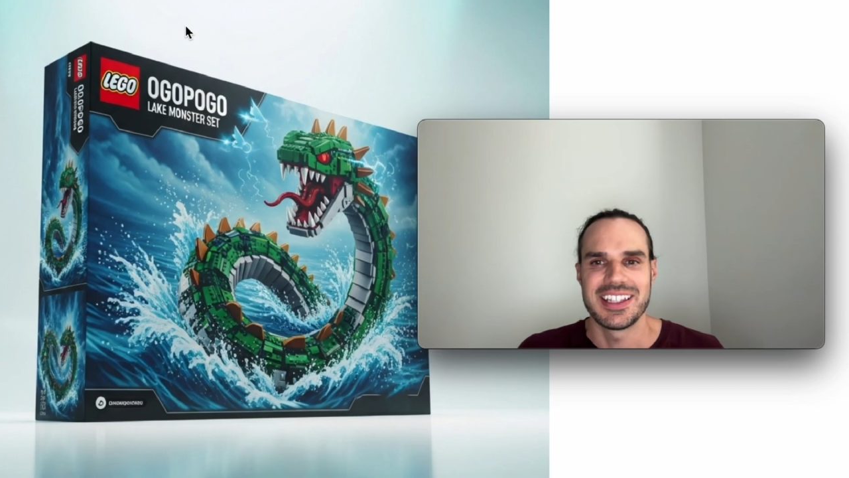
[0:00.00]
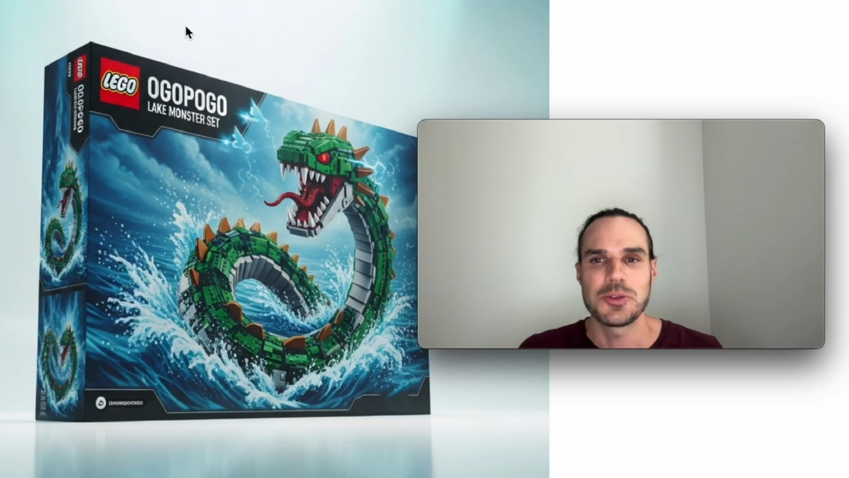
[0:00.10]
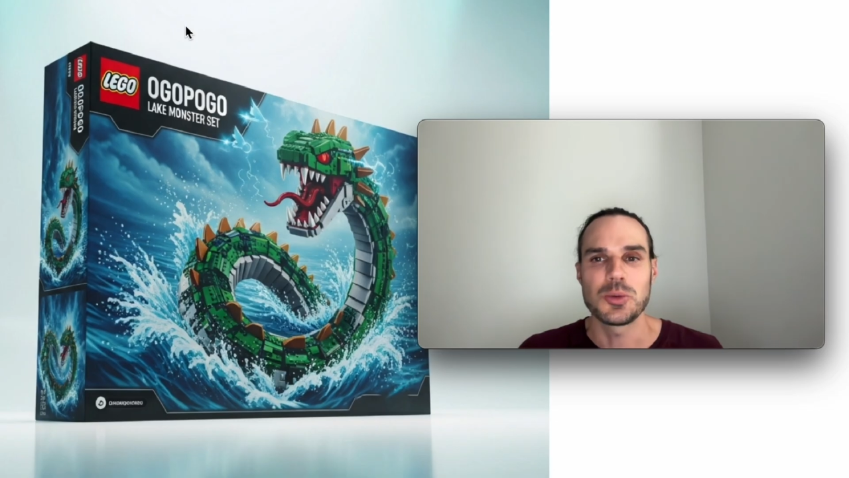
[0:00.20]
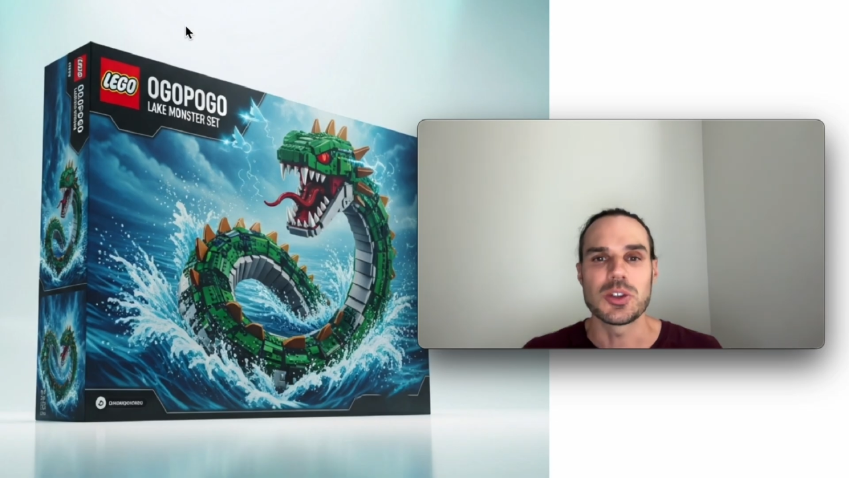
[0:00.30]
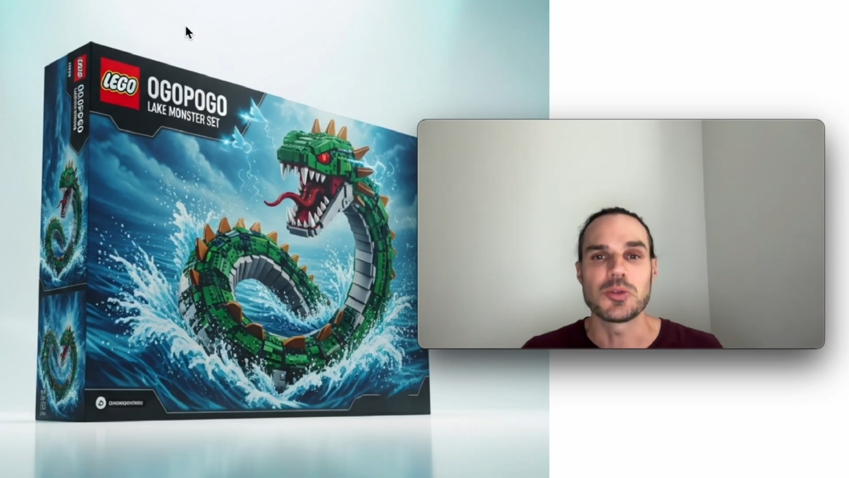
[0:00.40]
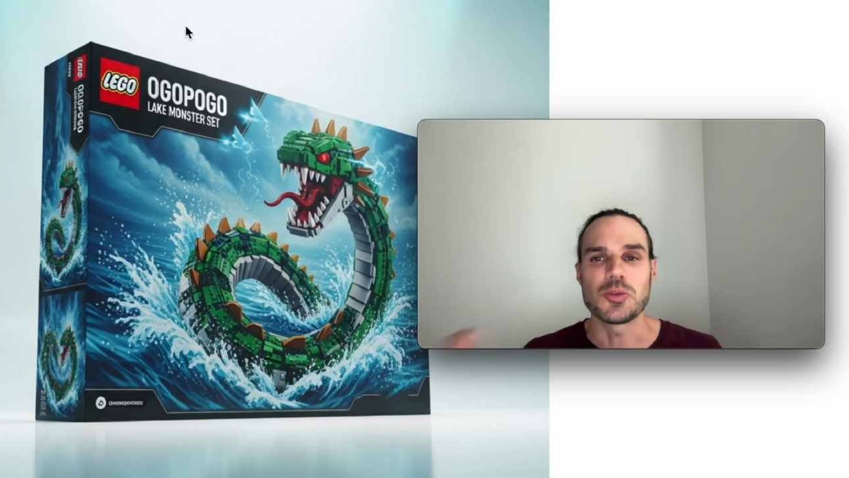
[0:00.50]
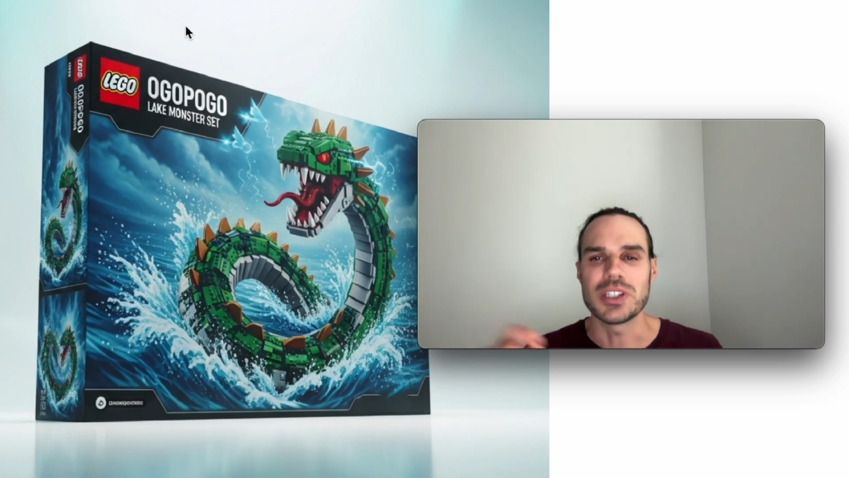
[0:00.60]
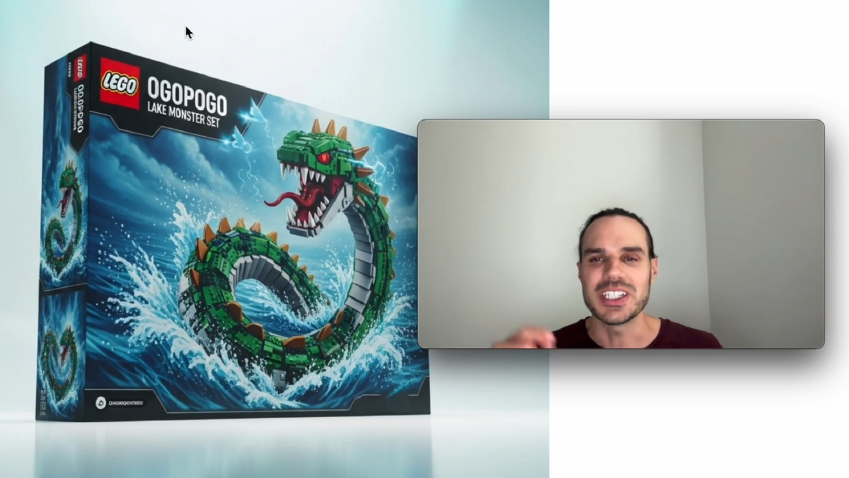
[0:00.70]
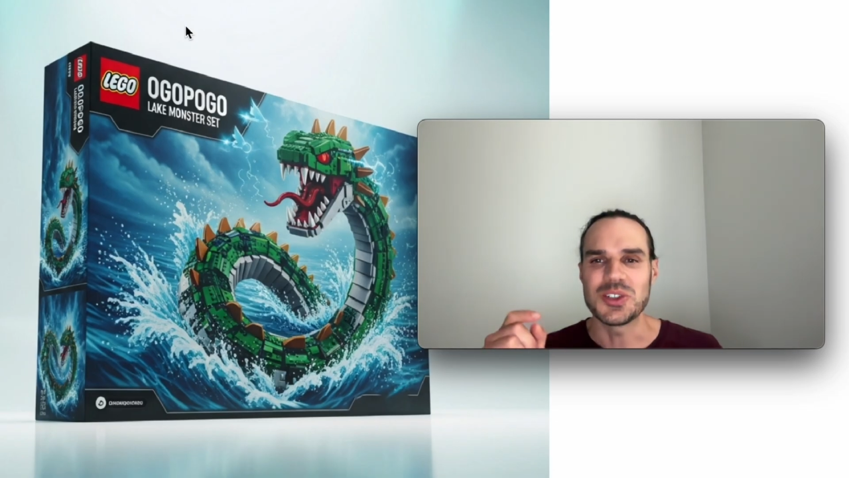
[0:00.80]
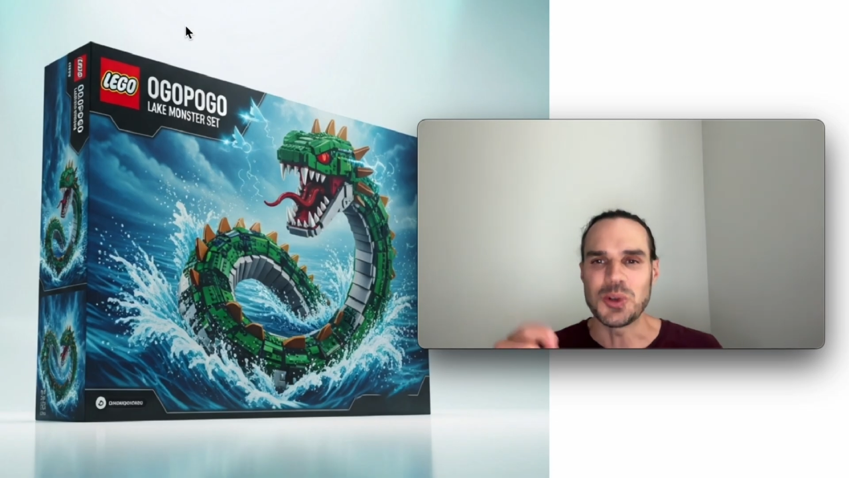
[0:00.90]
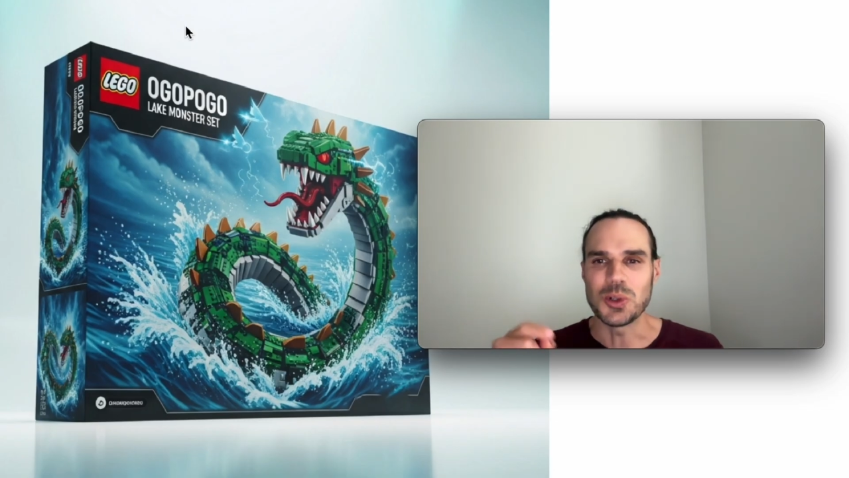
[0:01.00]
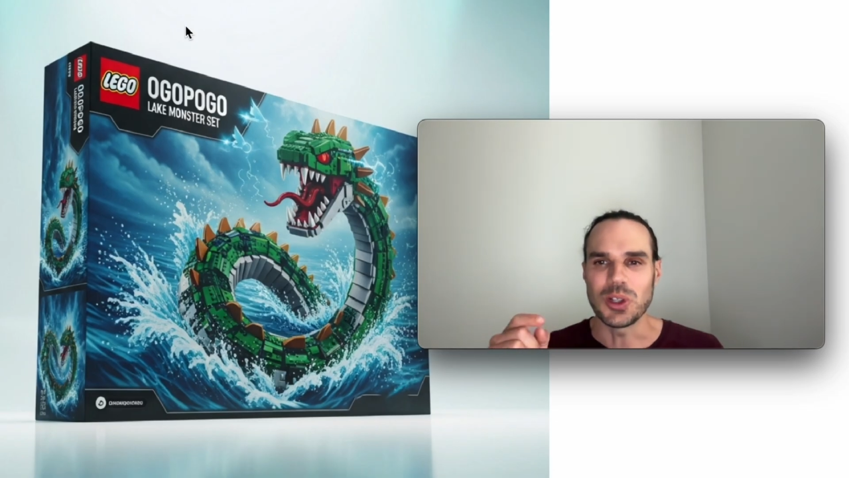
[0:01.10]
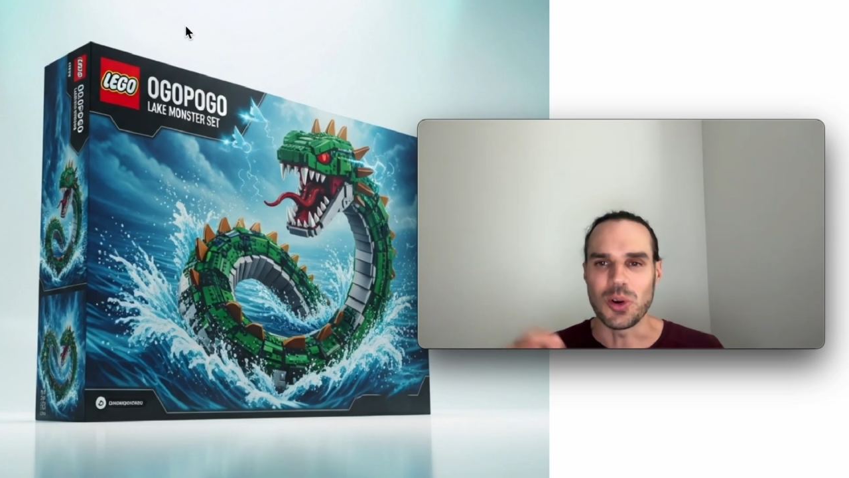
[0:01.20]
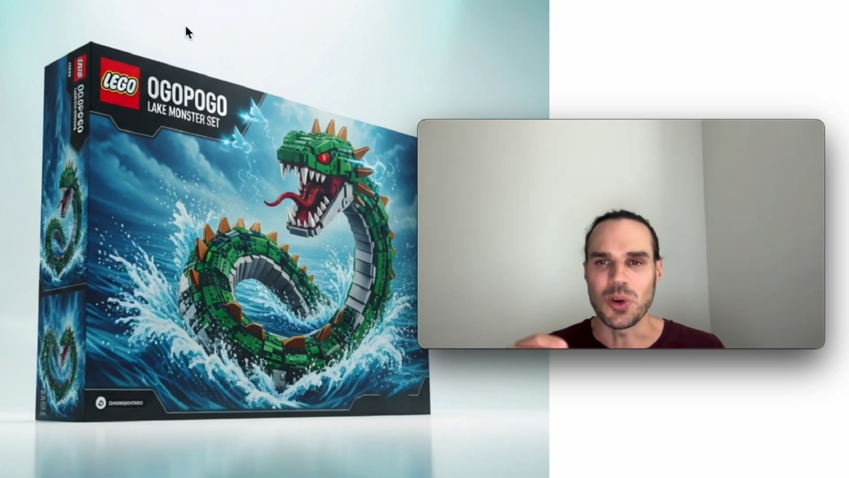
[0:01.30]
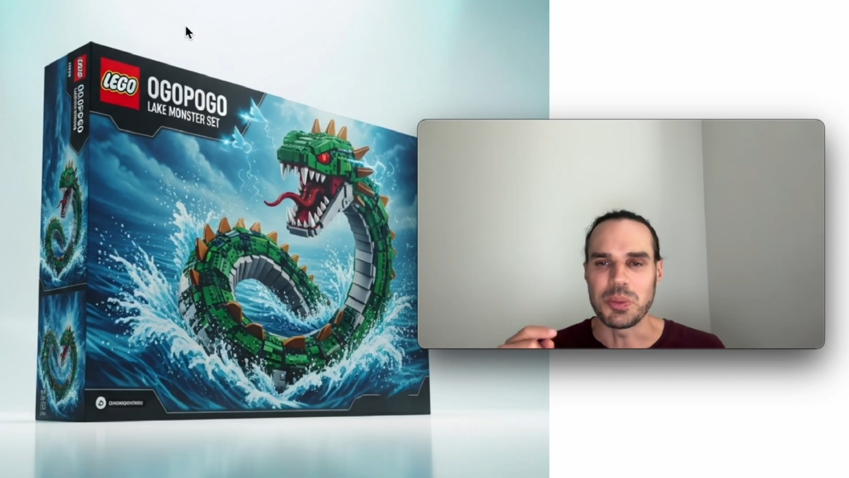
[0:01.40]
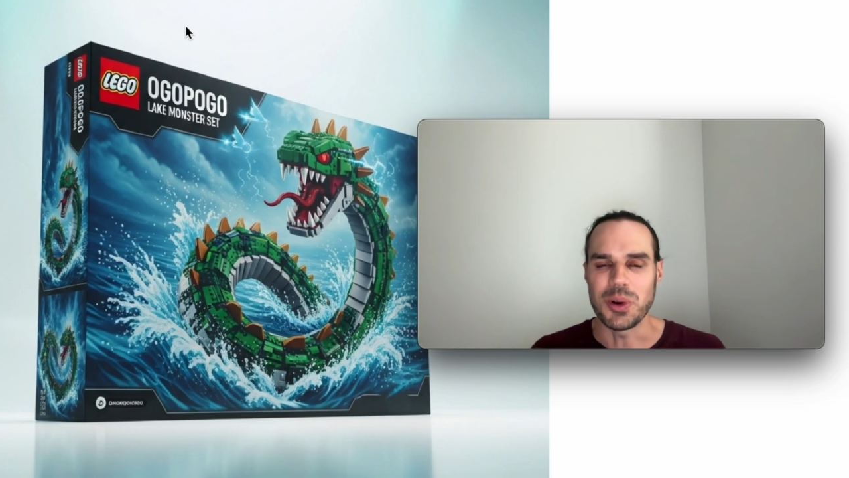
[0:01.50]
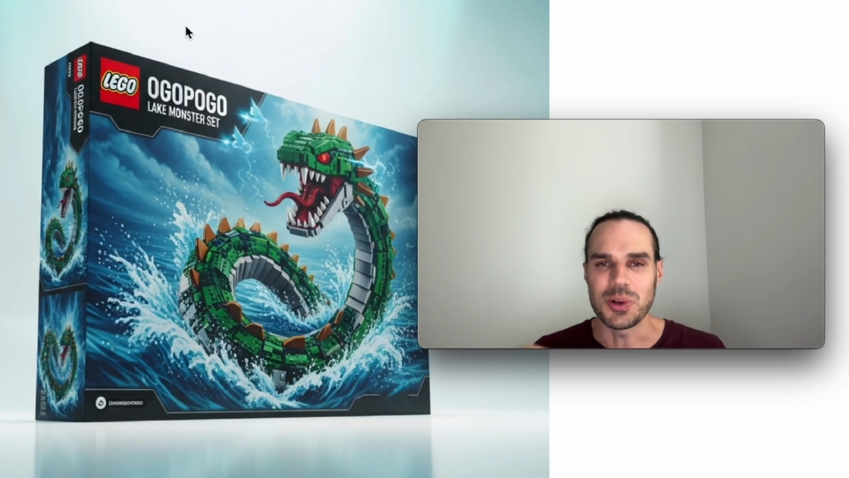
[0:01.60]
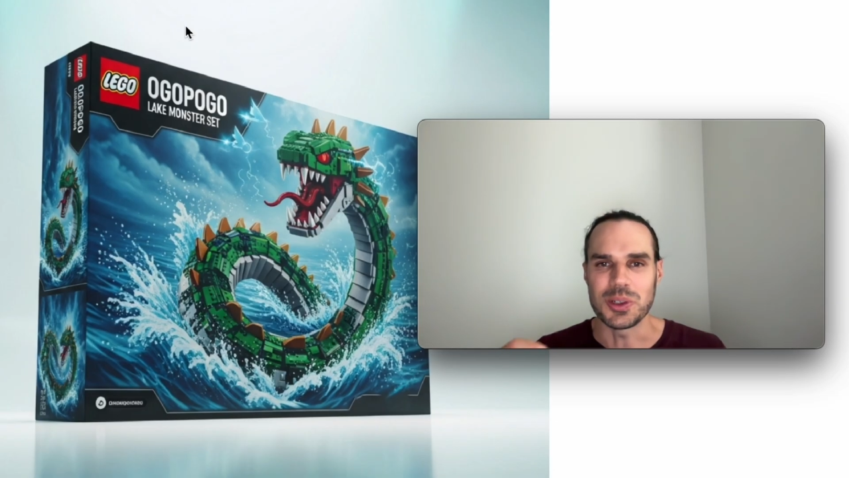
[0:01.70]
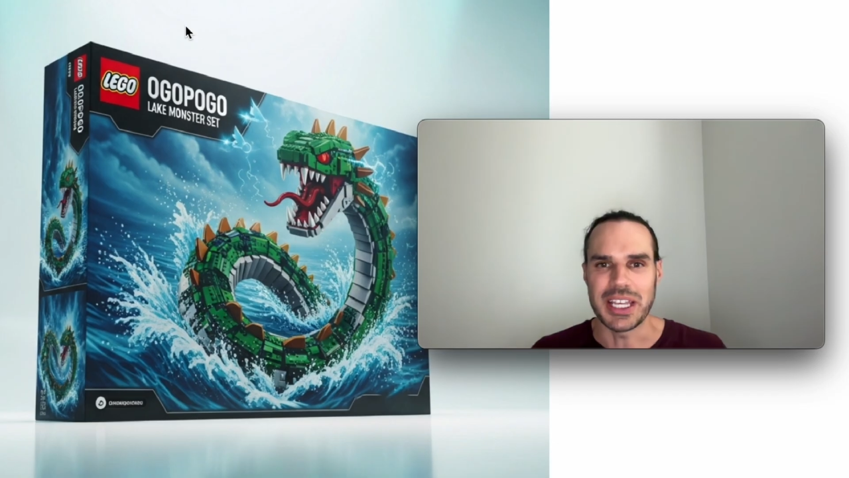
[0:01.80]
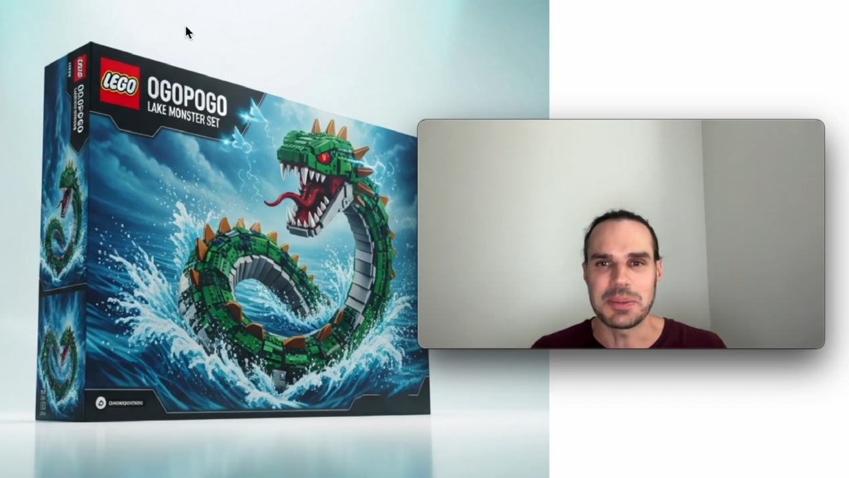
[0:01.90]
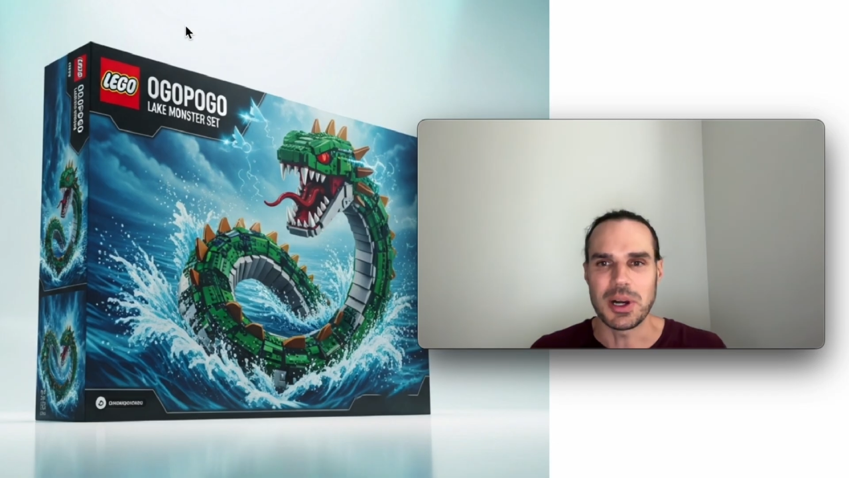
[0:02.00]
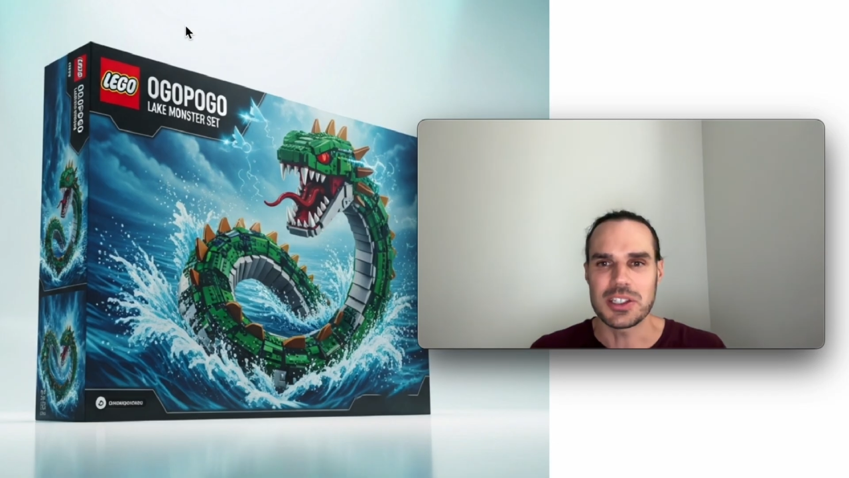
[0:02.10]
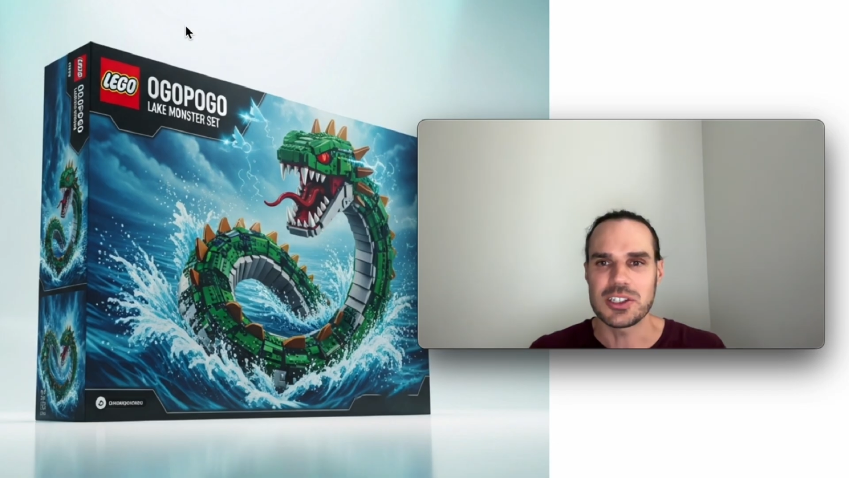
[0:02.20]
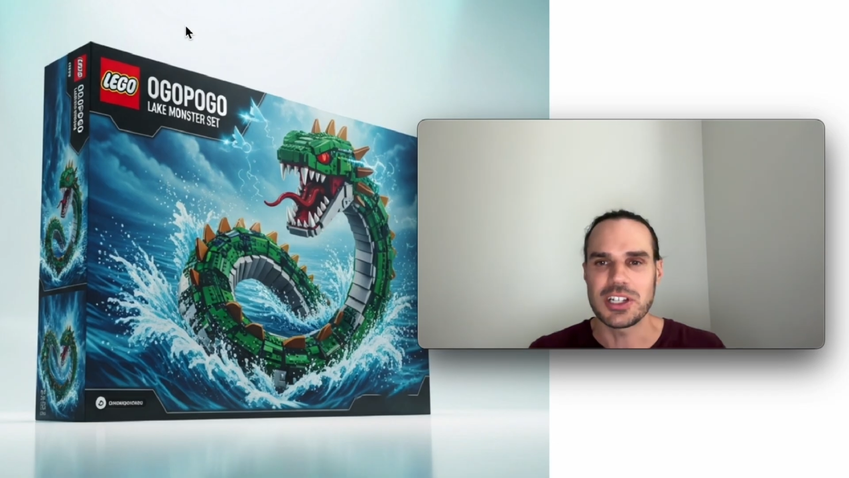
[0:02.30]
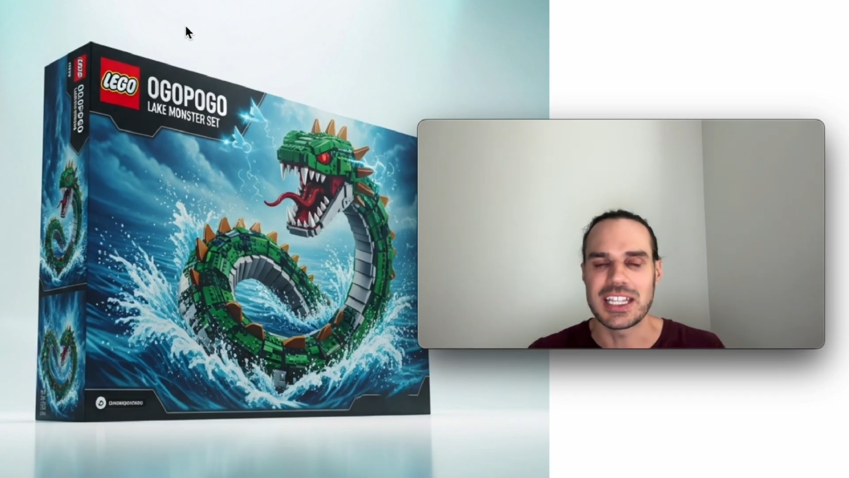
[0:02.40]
This was a really cool Ogopogo lake monster.